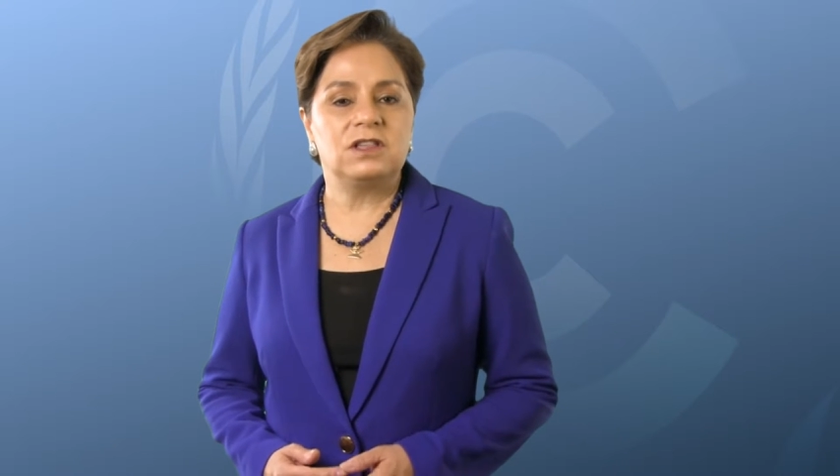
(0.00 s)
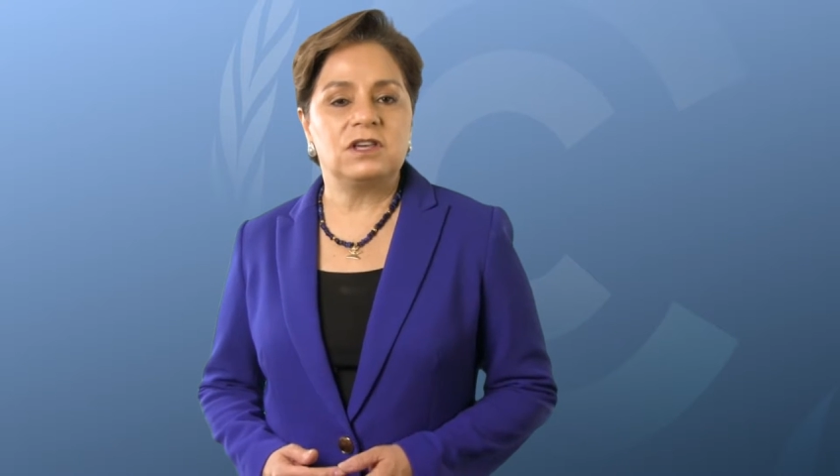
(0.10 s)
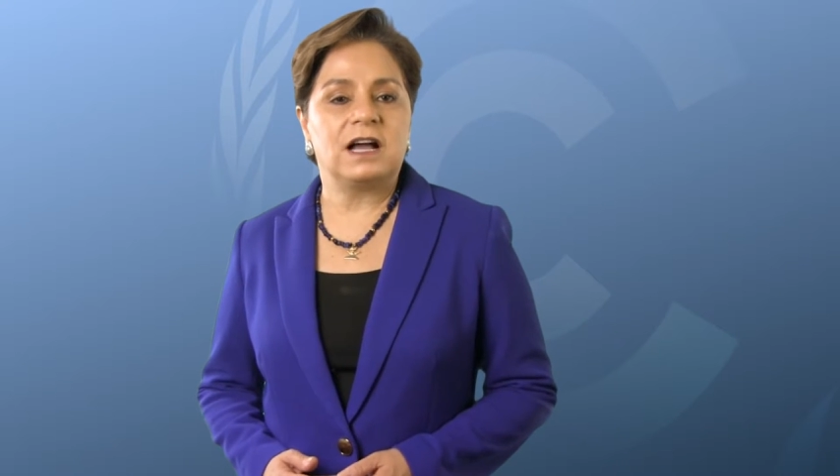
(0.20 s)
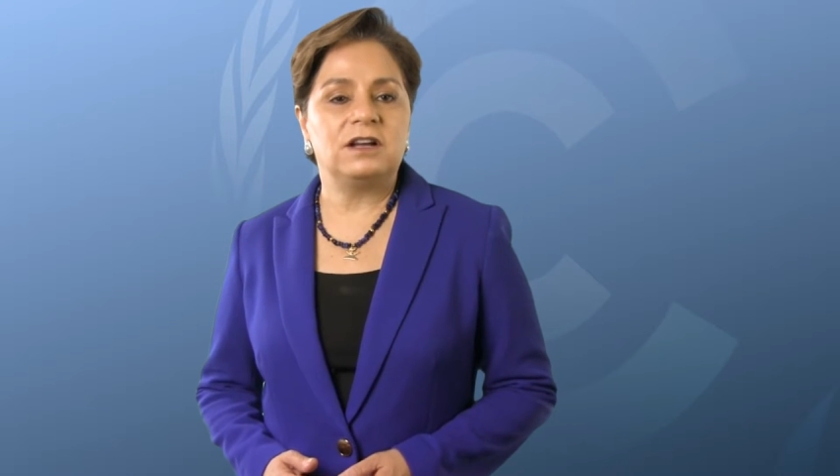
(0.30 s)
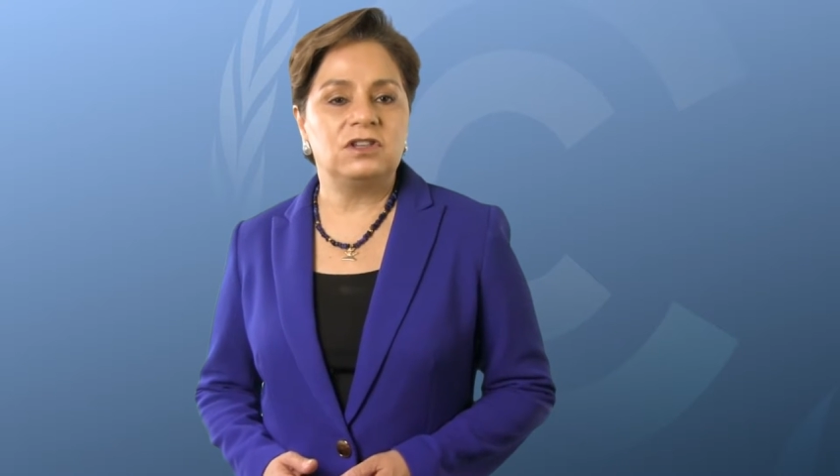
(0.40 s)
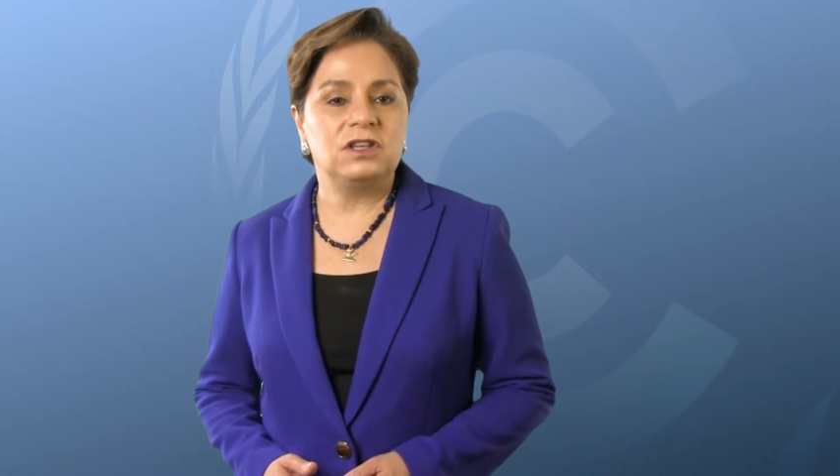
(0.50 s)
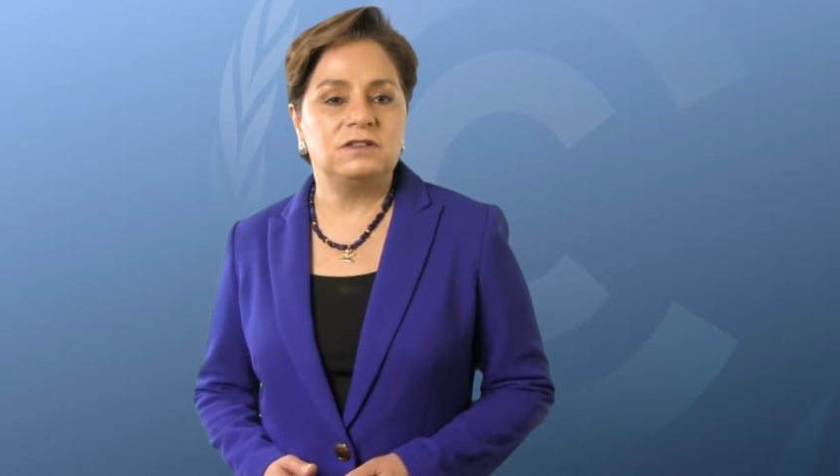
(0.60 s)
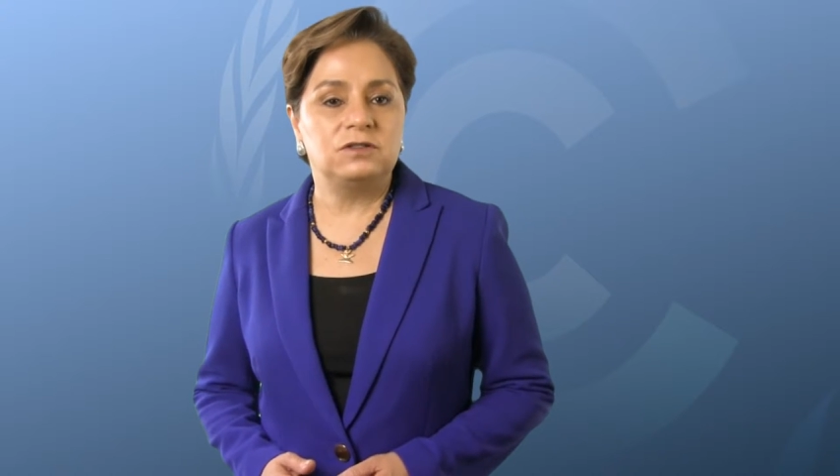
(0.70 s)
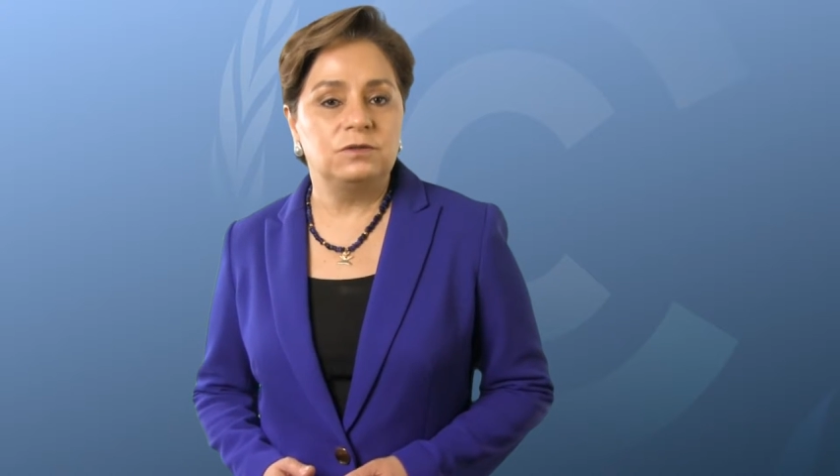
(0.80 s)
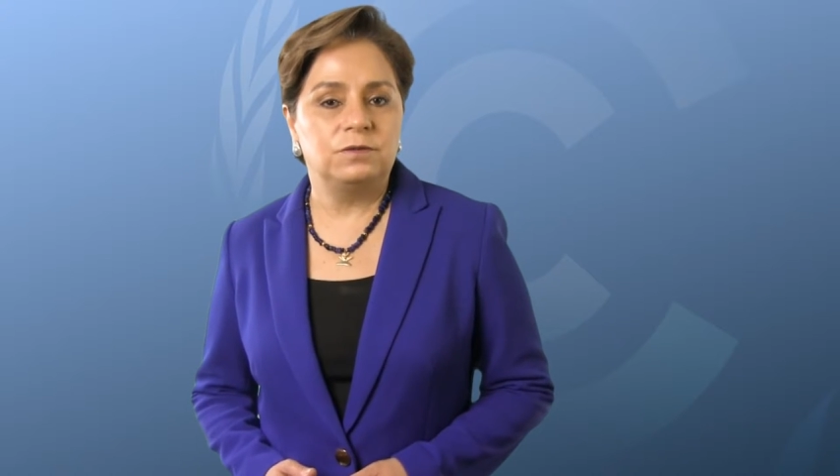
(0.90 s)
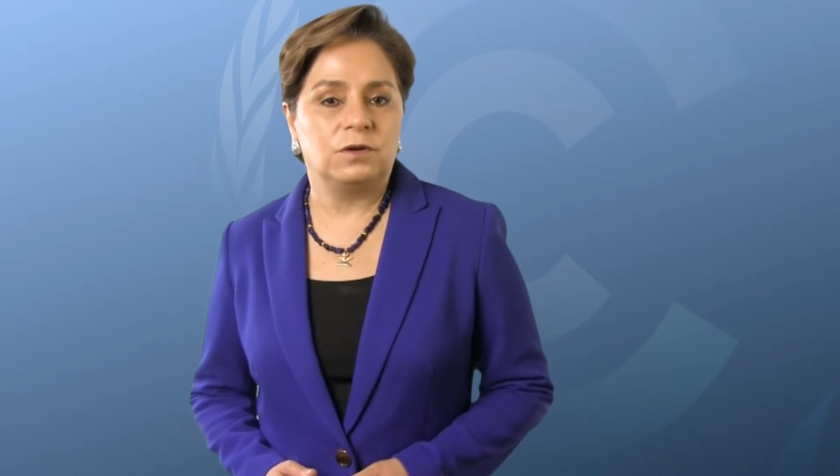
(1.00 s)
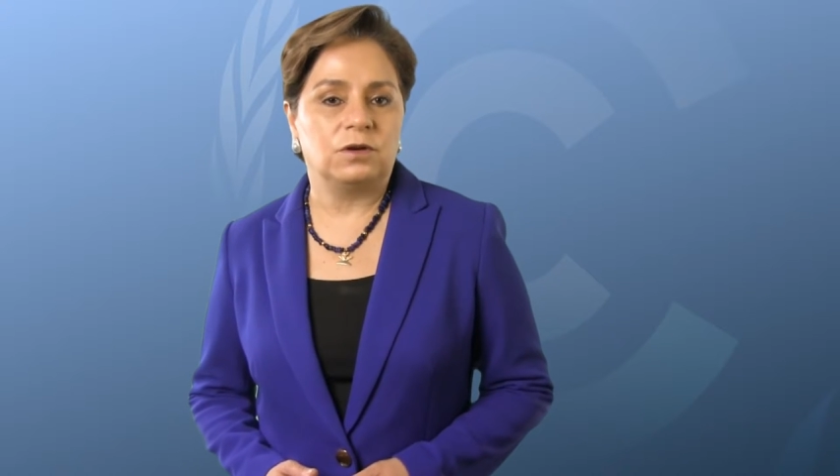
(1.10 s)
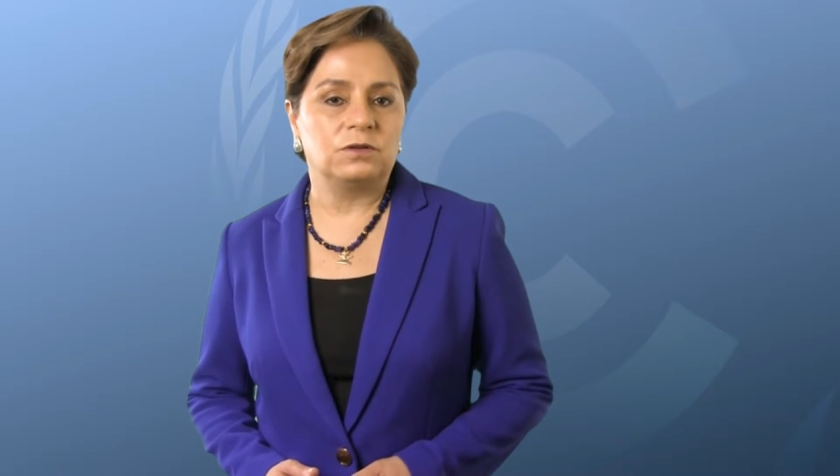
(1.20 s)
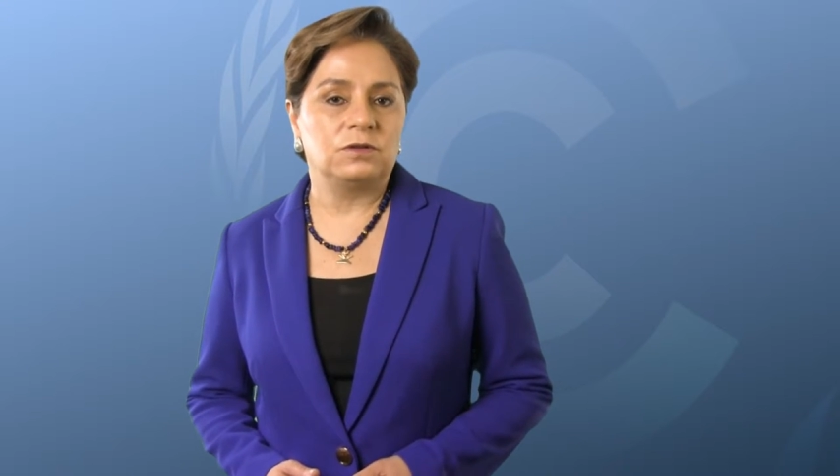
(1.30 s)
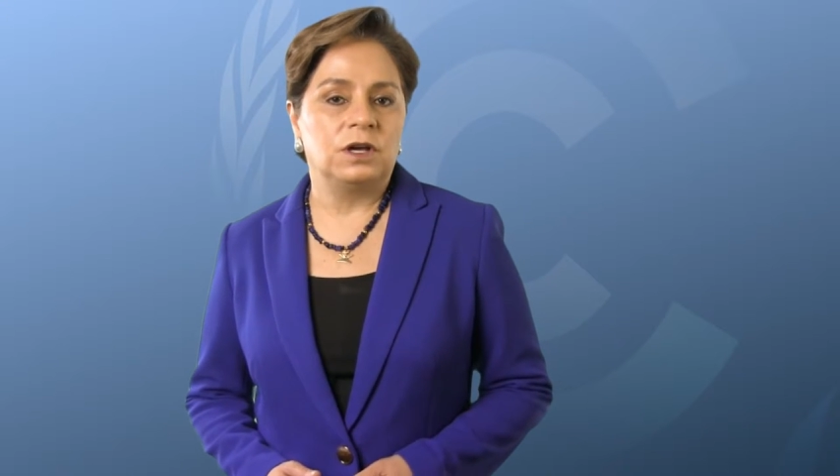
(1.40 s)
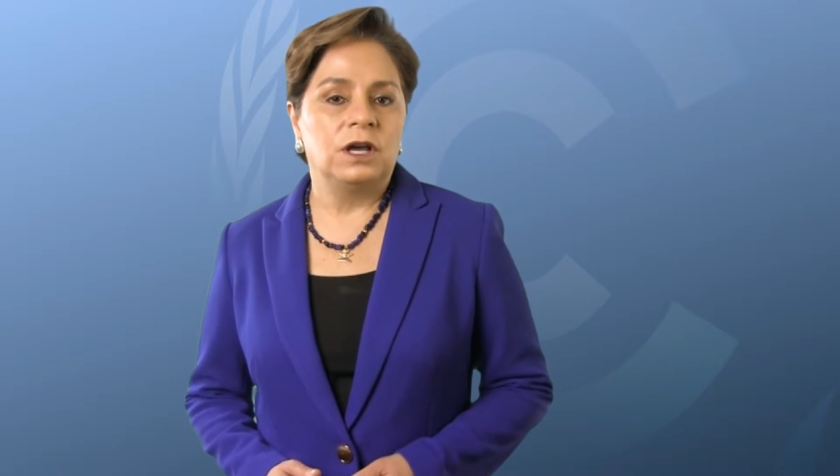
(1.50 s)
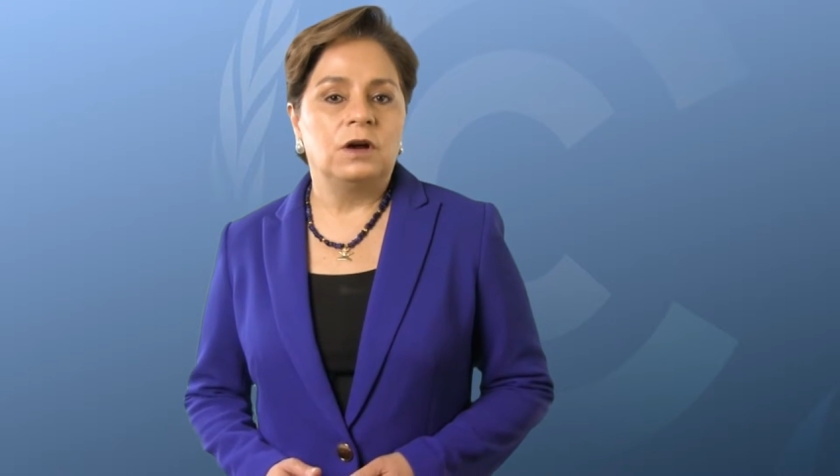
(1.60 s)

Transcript: the challenge is twofold.